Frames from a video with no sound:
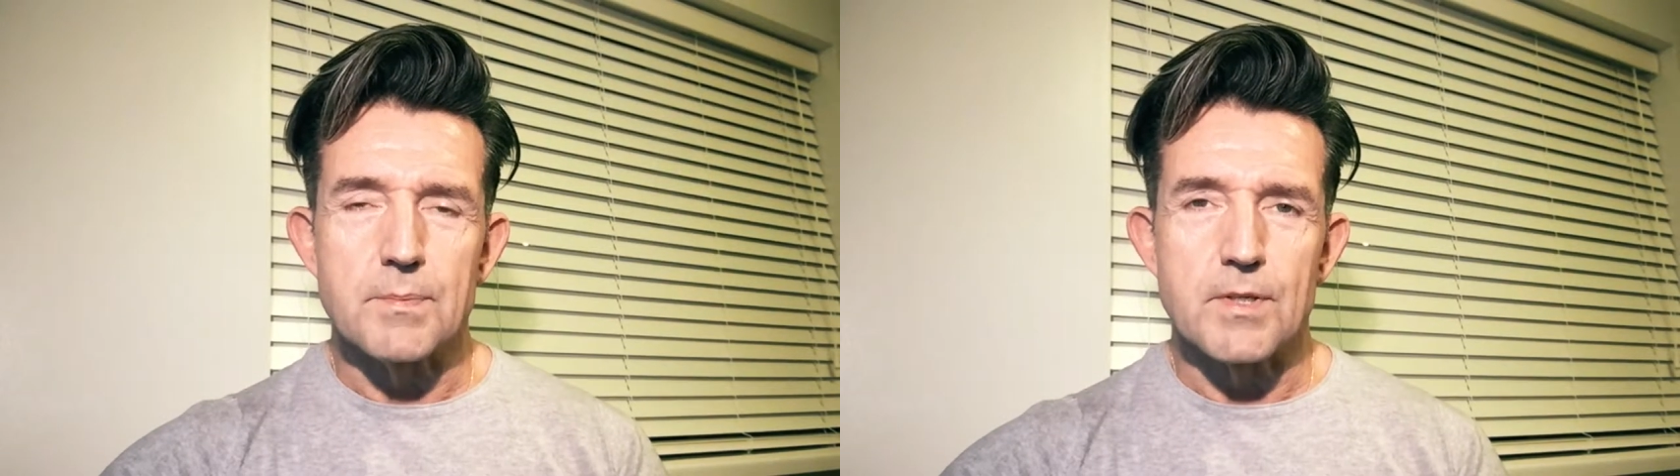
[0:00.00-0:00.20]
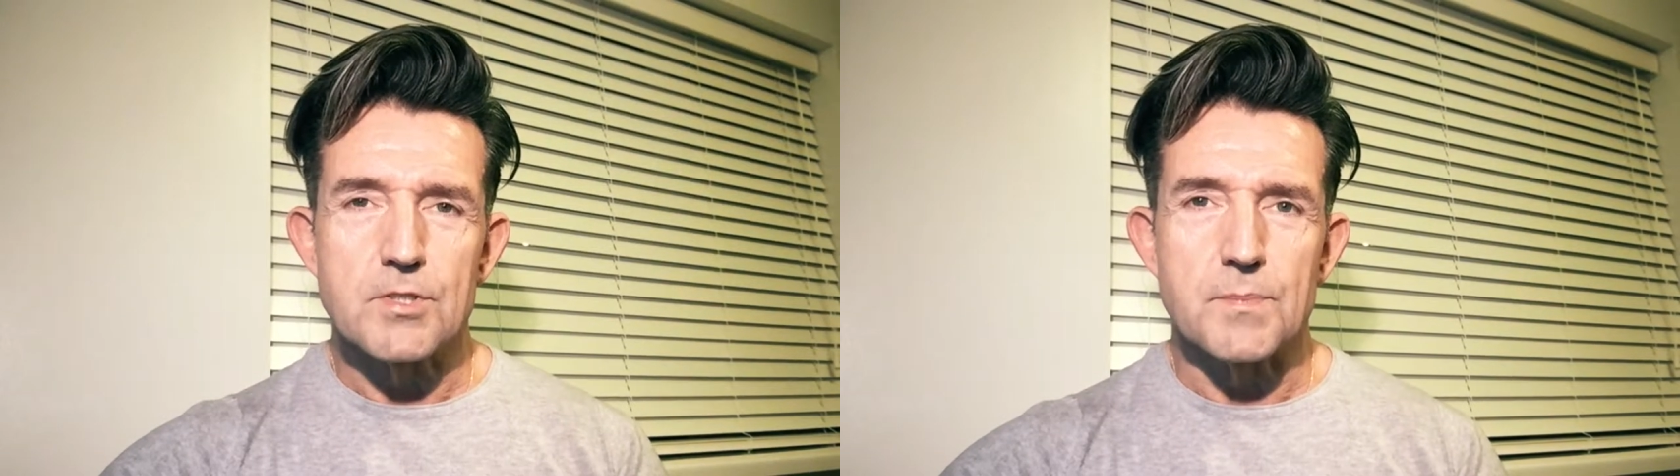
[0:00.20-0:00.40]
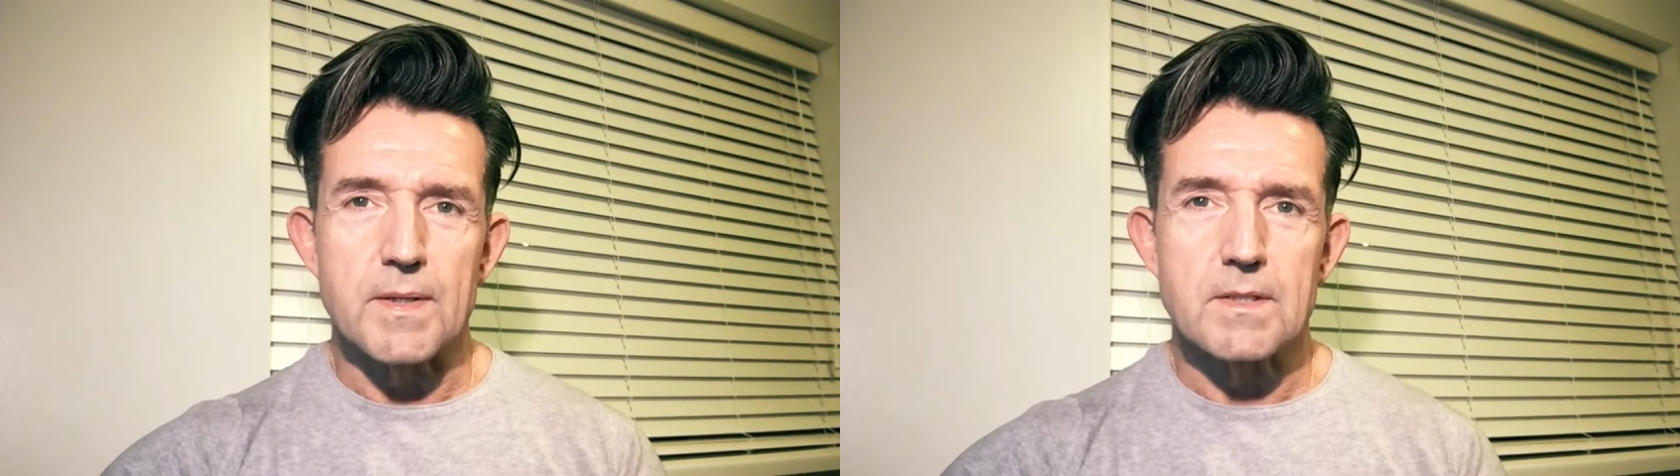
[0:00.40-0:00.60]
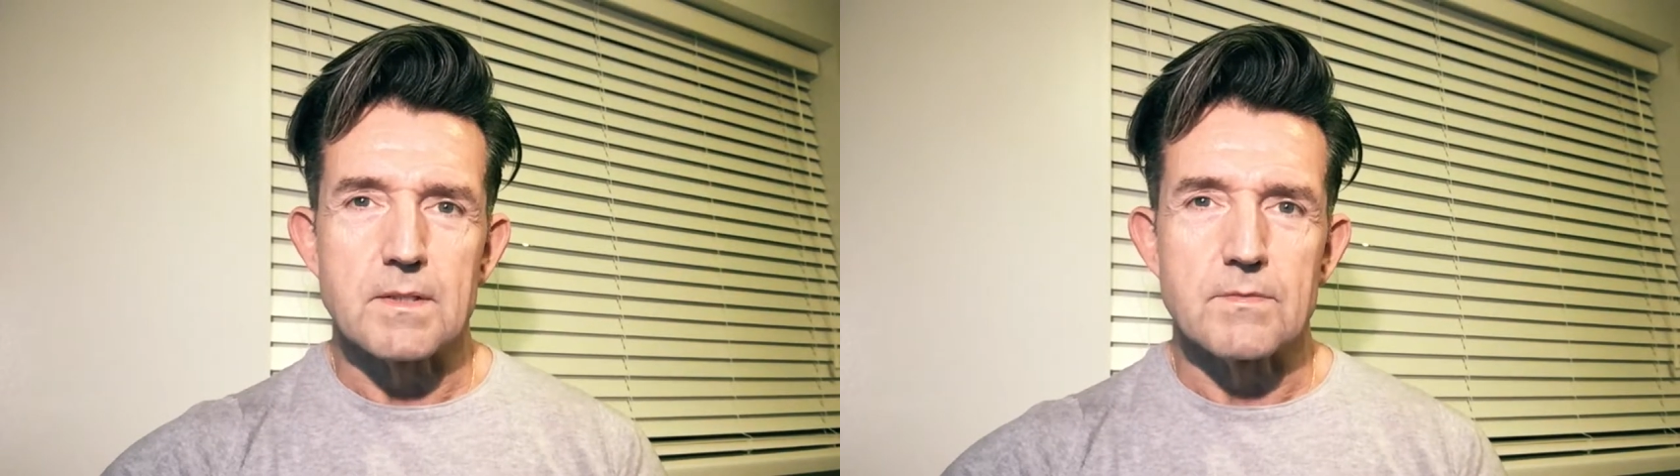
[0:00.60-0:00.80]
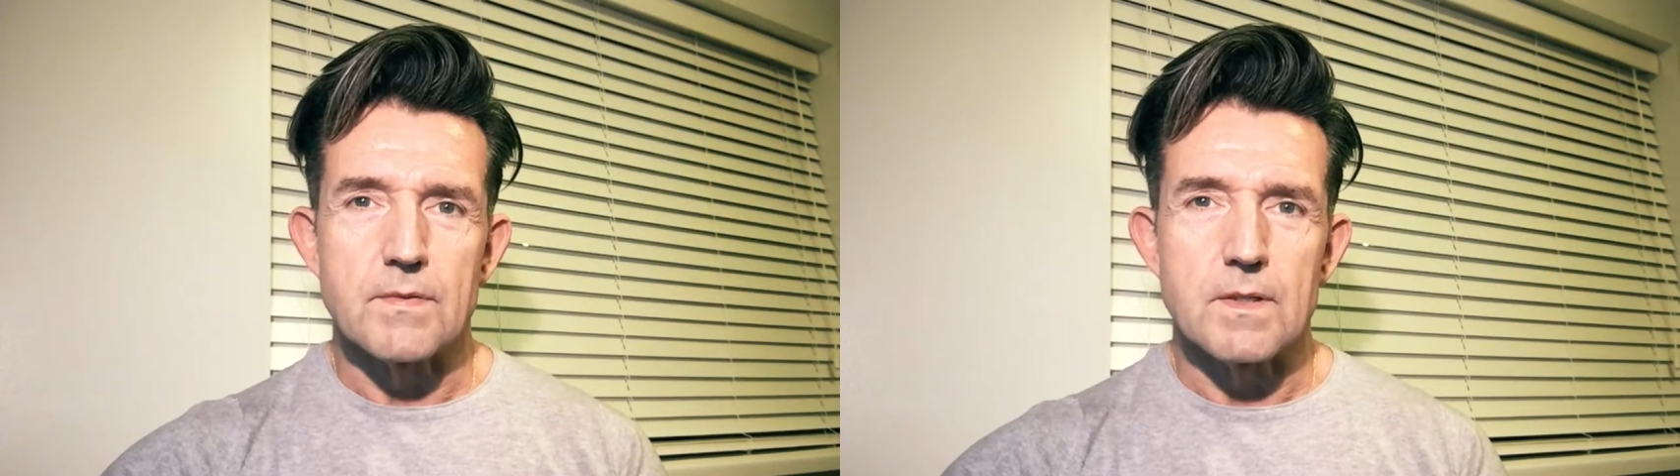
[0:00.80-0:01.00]
prospect
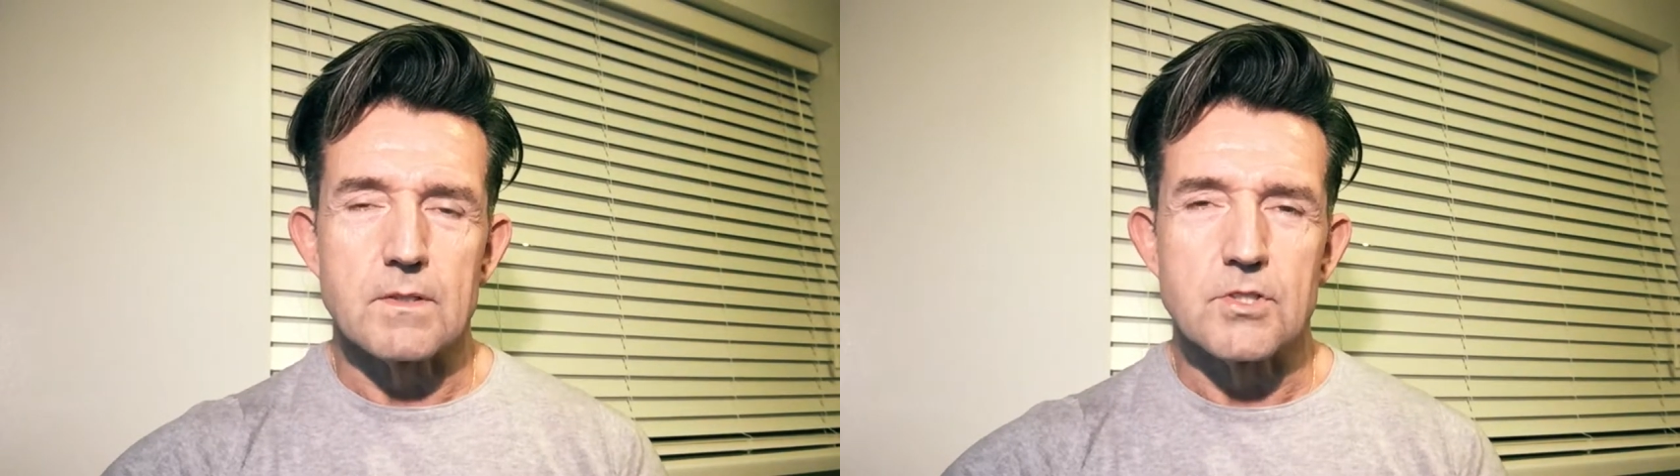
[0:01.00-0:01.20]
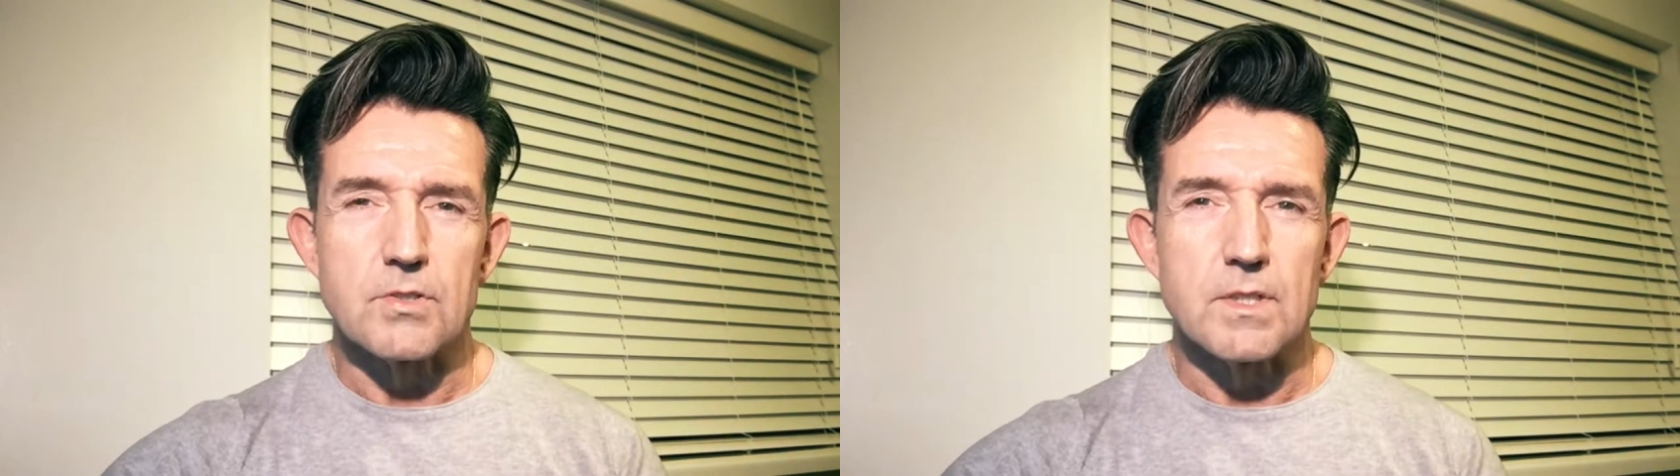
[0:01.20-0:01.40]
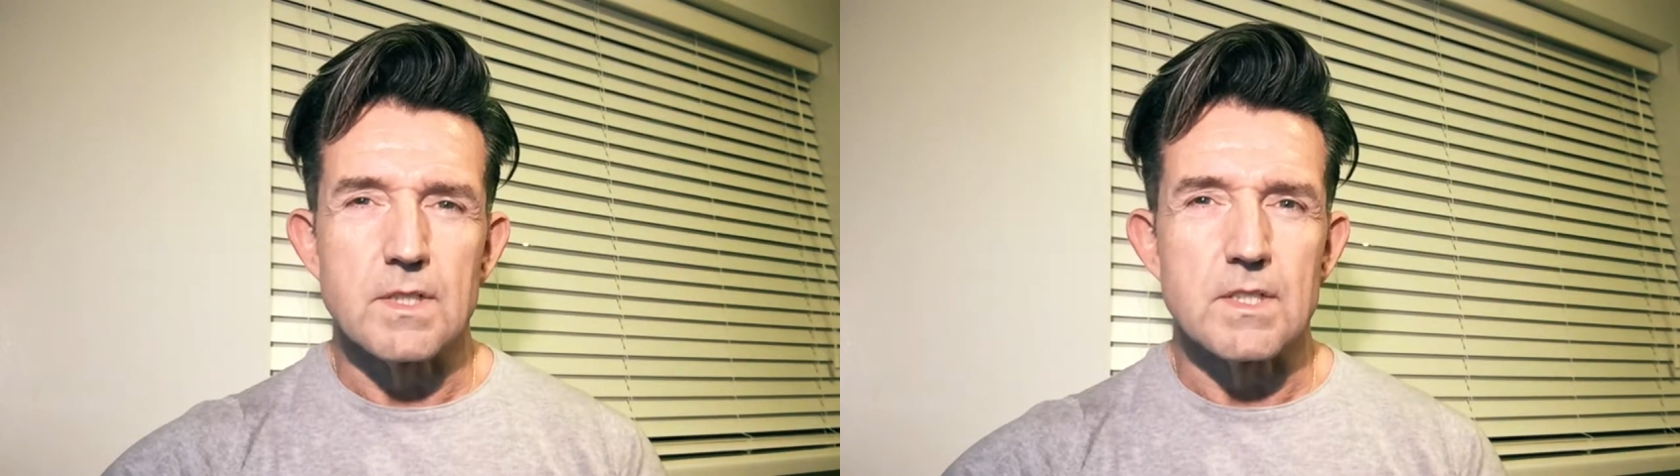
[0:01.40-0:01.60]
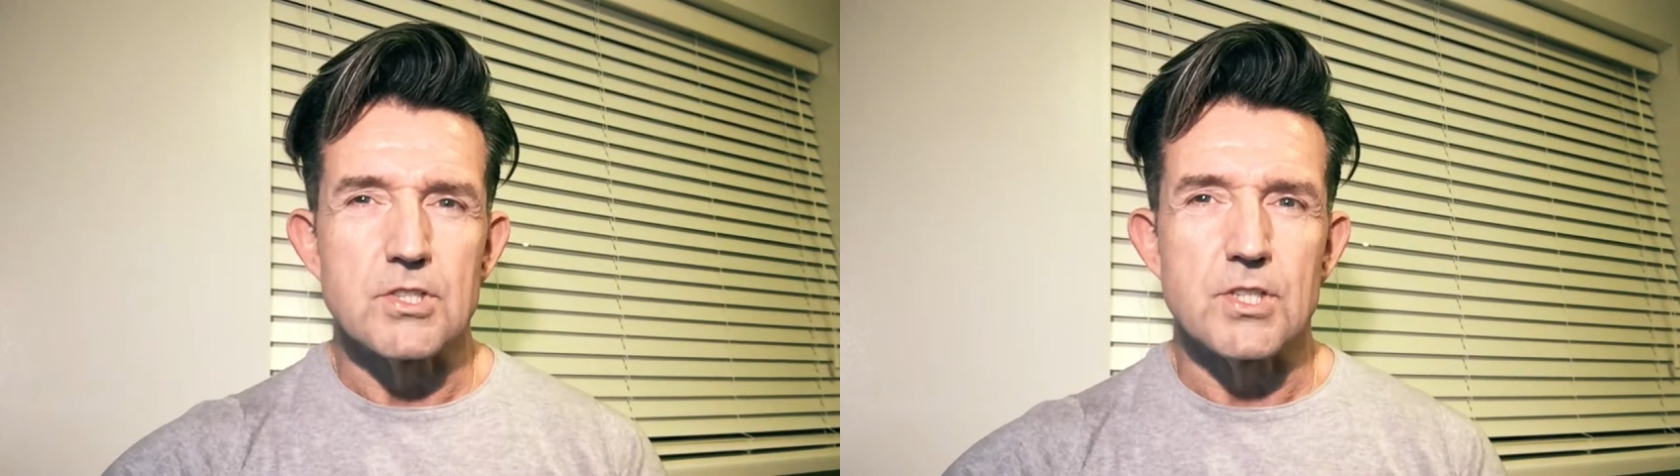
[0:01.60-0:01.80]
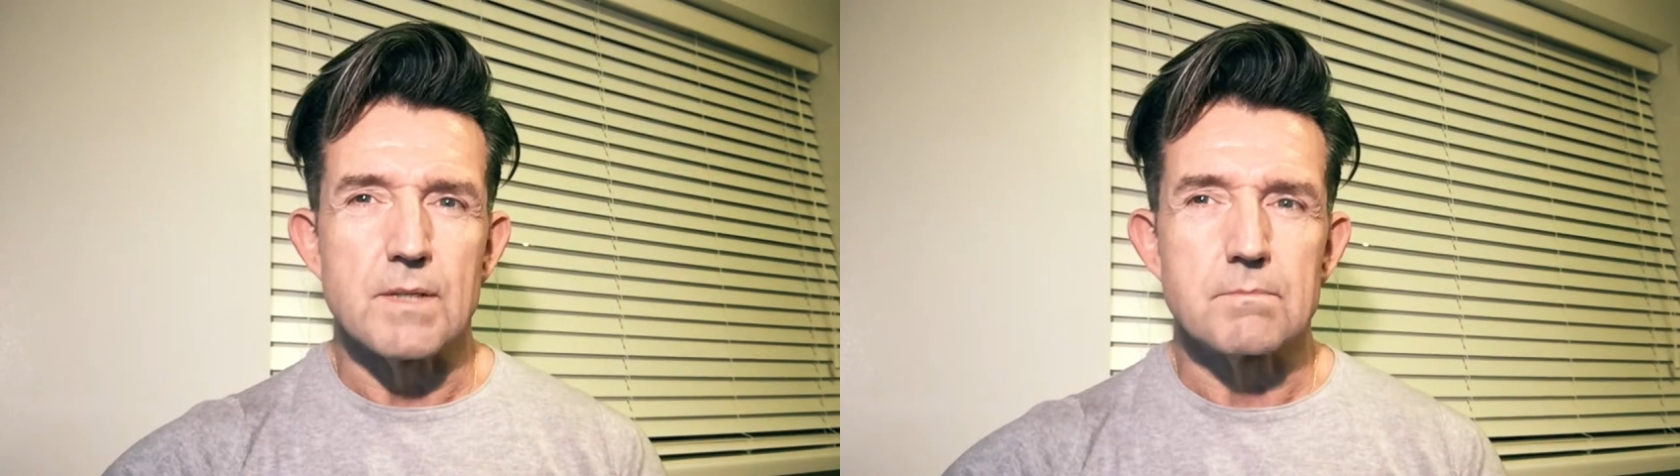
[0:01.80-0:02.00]
of joining a
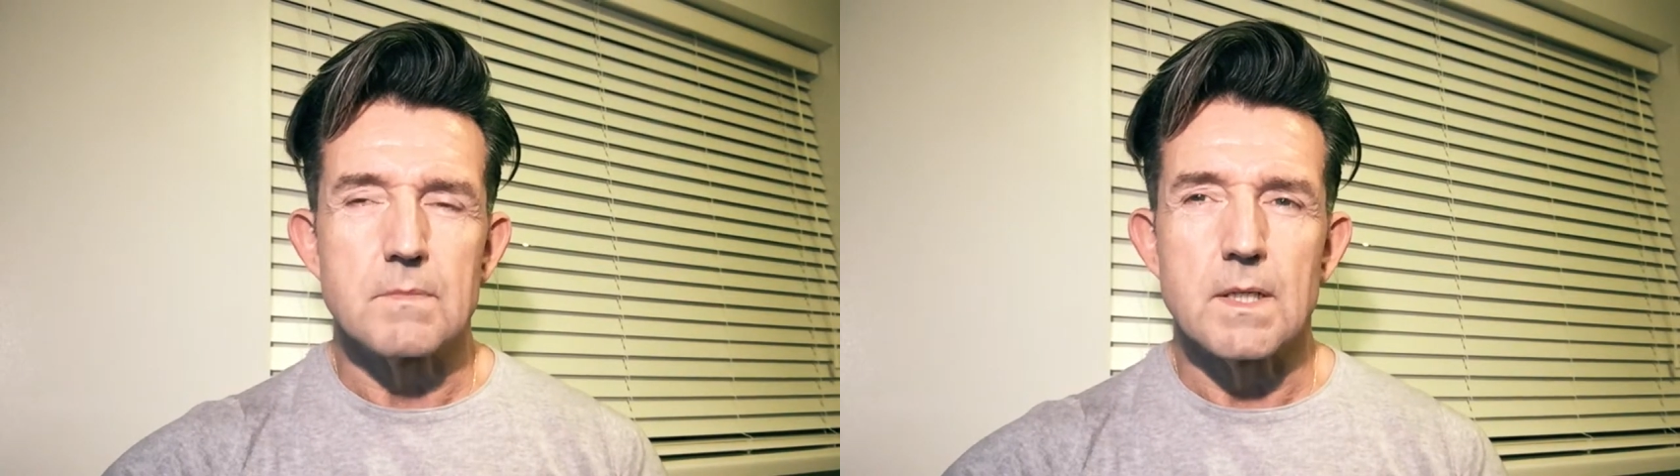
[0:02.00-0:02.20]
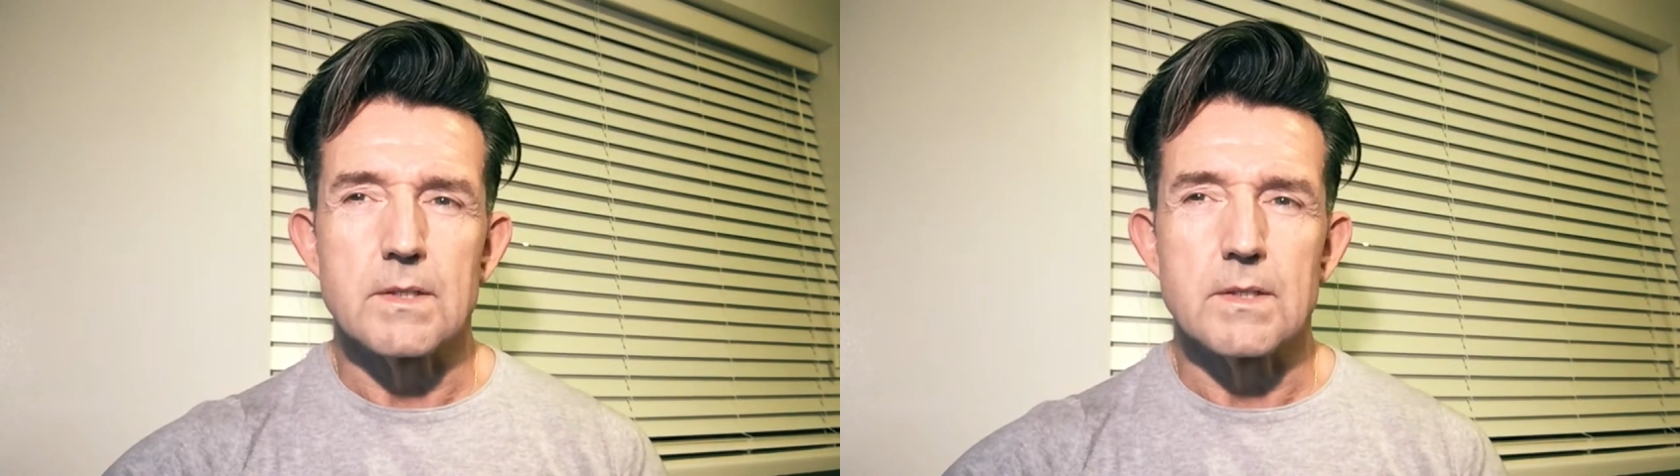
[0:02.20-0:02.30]
gym,